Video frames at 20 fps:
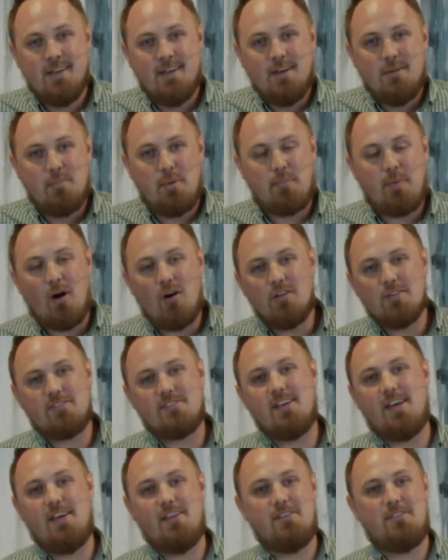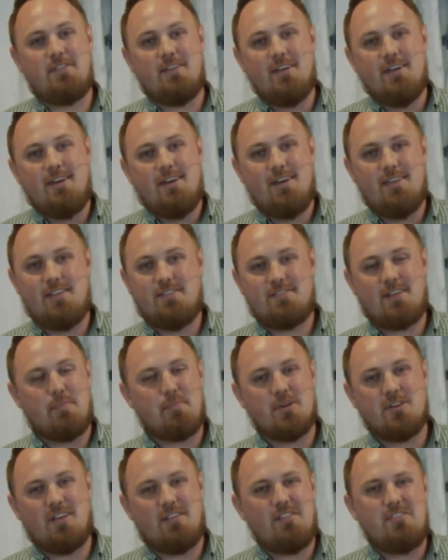But Paul says the
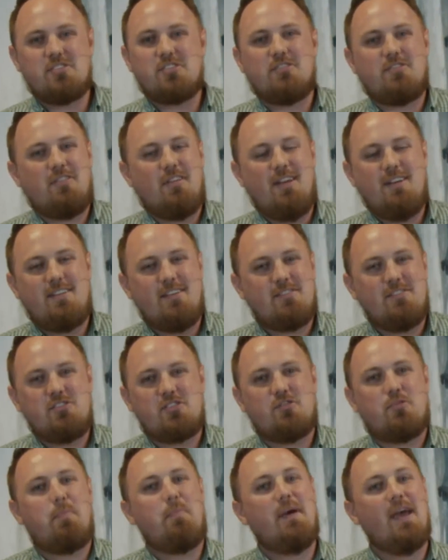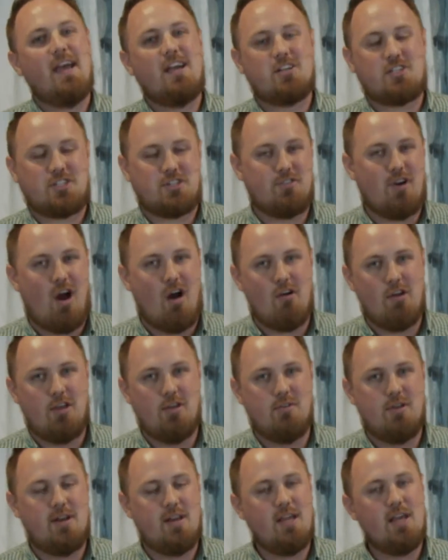supper doesn't just picture our
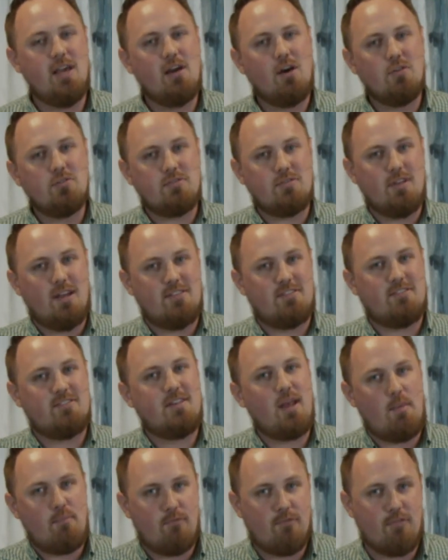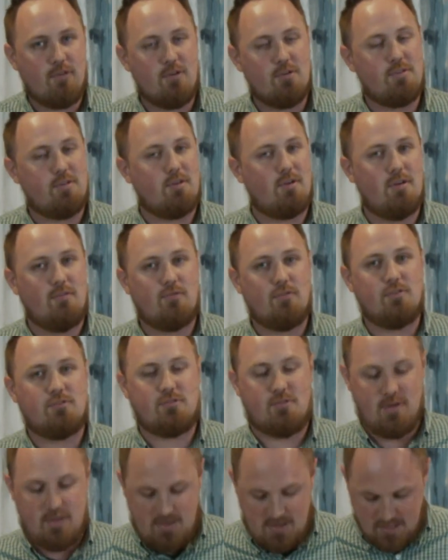unity. He goes a step further in 1
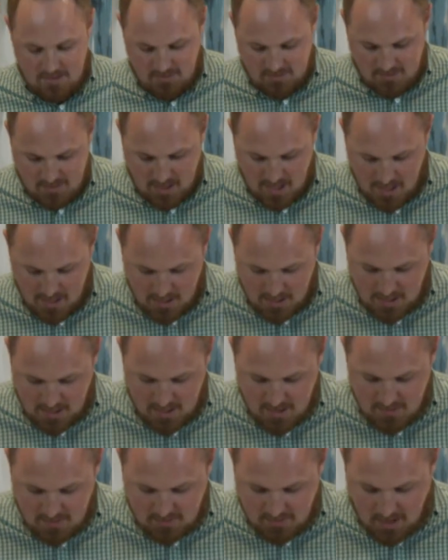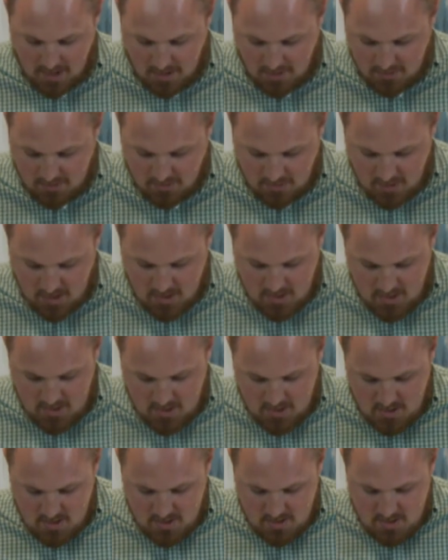Corinthians 10, and he says
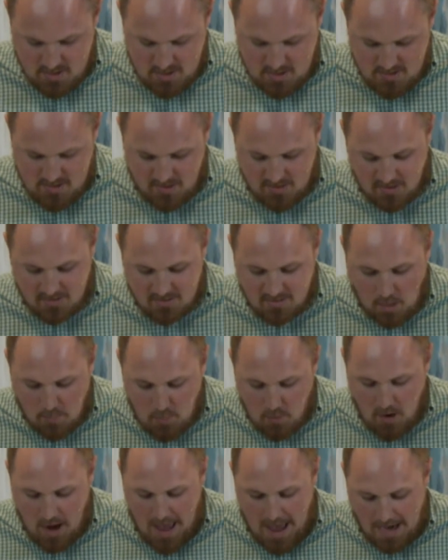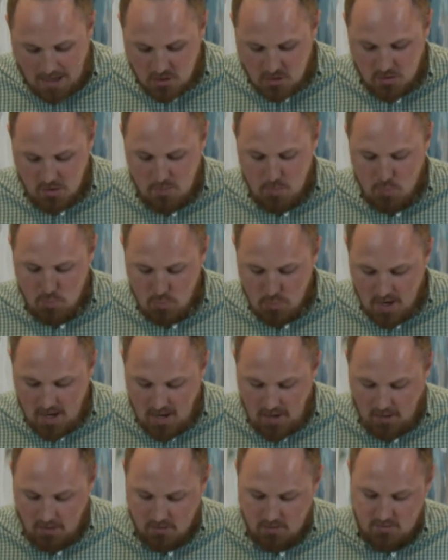that the supper actually
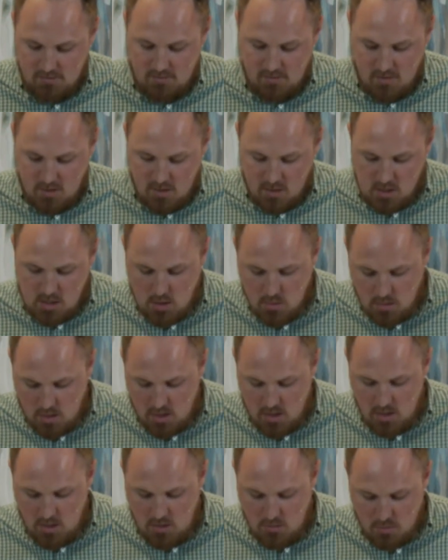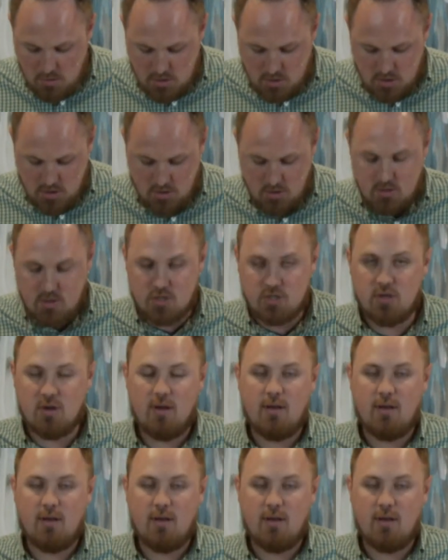brings unity to a church.